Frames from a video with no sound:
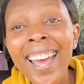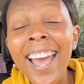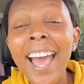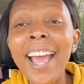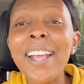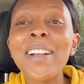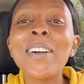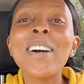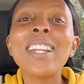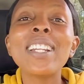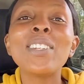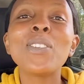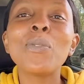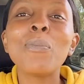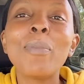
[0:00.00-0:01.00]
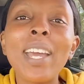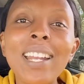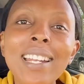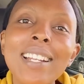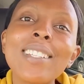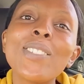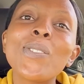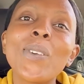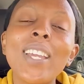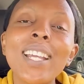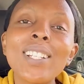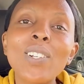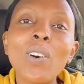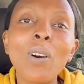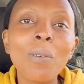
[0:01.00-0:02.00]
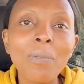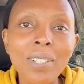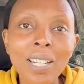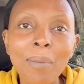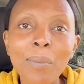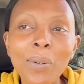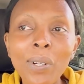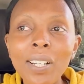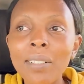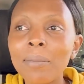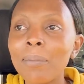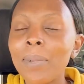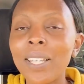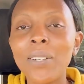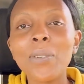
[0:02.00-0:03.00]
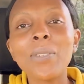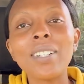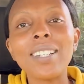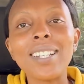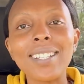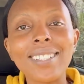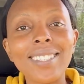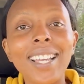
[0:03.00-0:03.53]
I got into bed at it to get comfortable. My goodness.